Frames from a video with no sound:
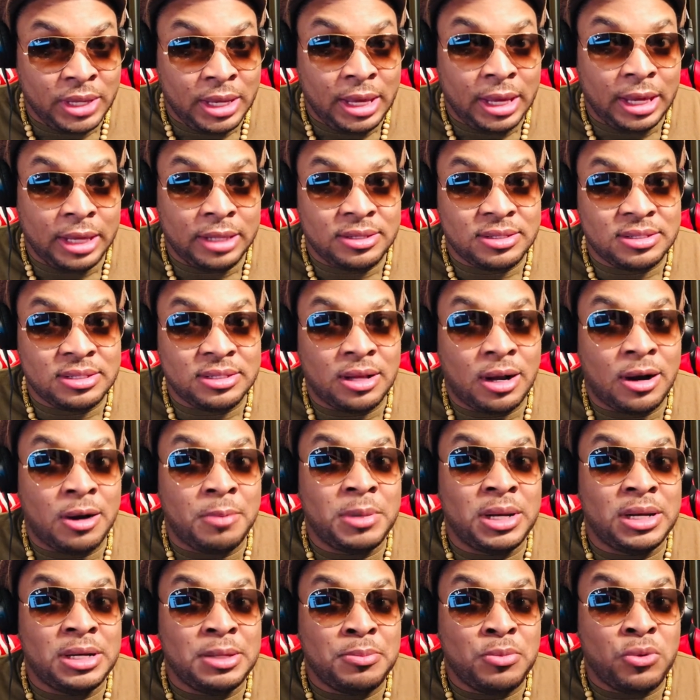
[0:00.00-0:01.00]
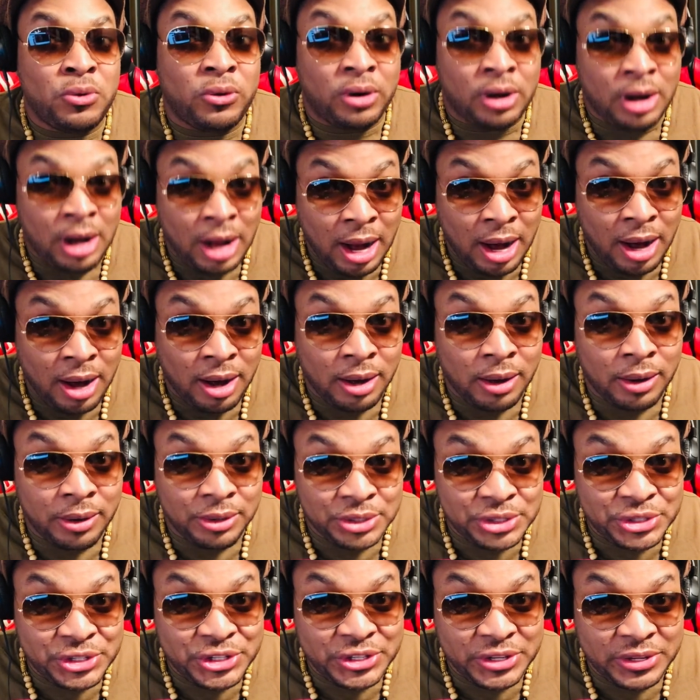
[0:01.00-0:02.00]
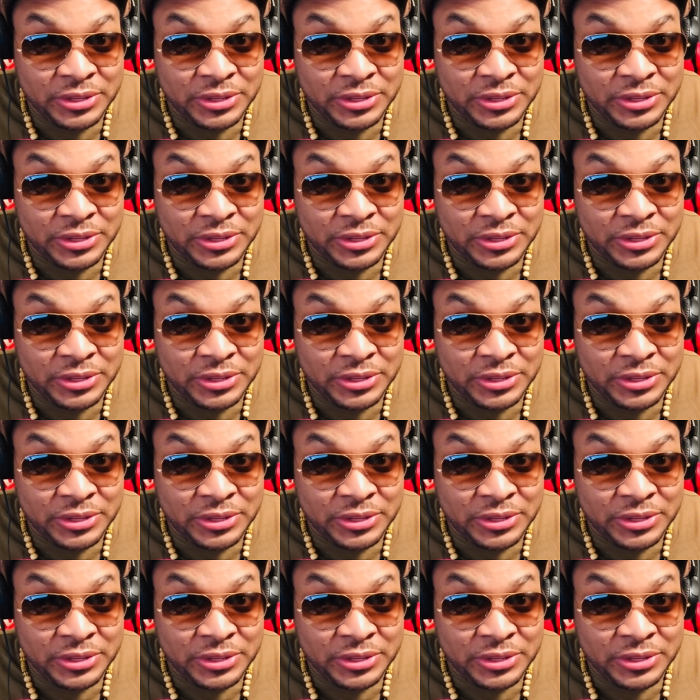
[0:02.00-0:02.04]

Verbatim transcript: it's normally more harsh